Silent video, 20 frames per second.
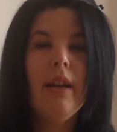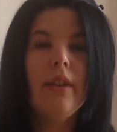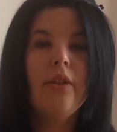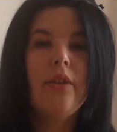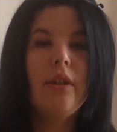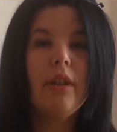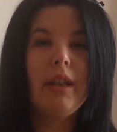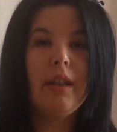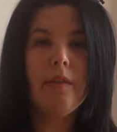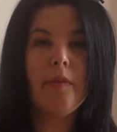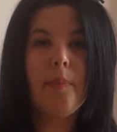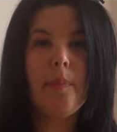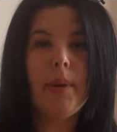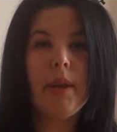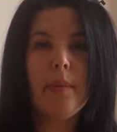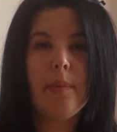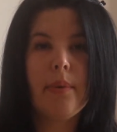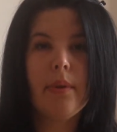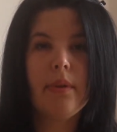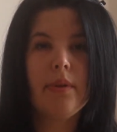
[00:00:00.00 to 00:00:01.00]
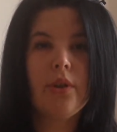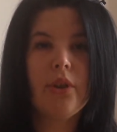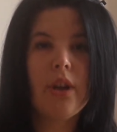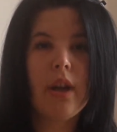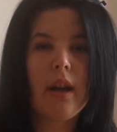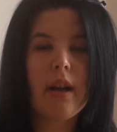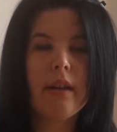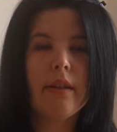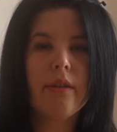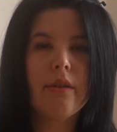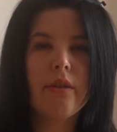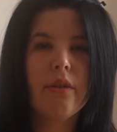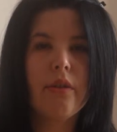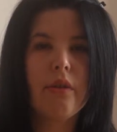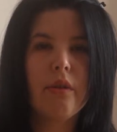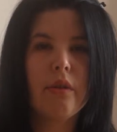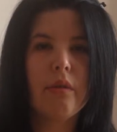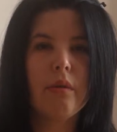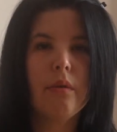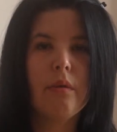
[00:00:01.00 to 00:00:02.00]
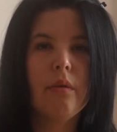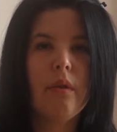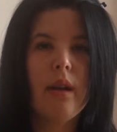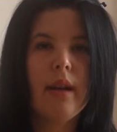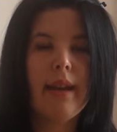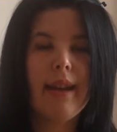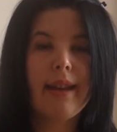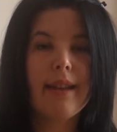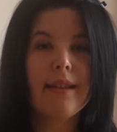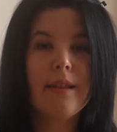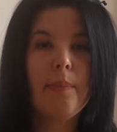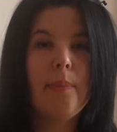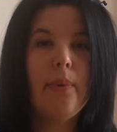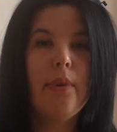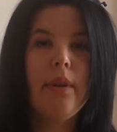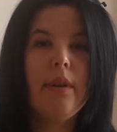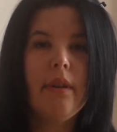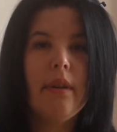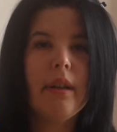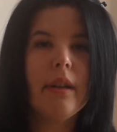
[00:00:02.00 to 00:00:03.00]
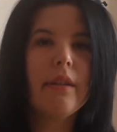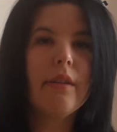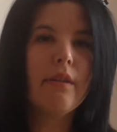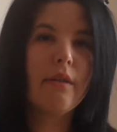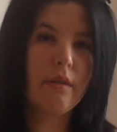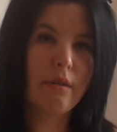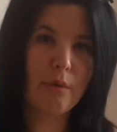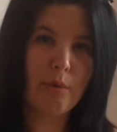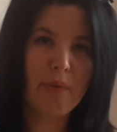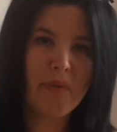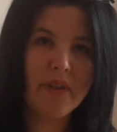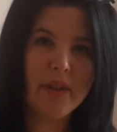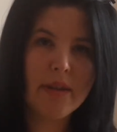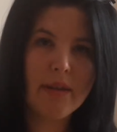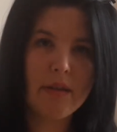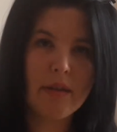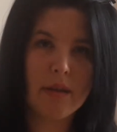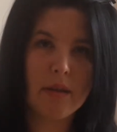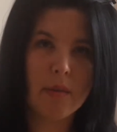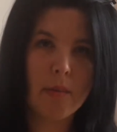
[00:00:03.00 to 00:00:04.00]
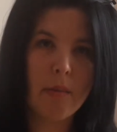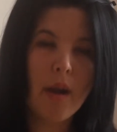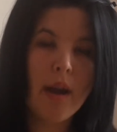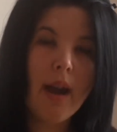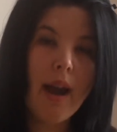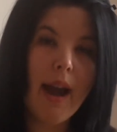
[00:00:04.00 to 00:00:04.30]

to give people chance to experience your wisdom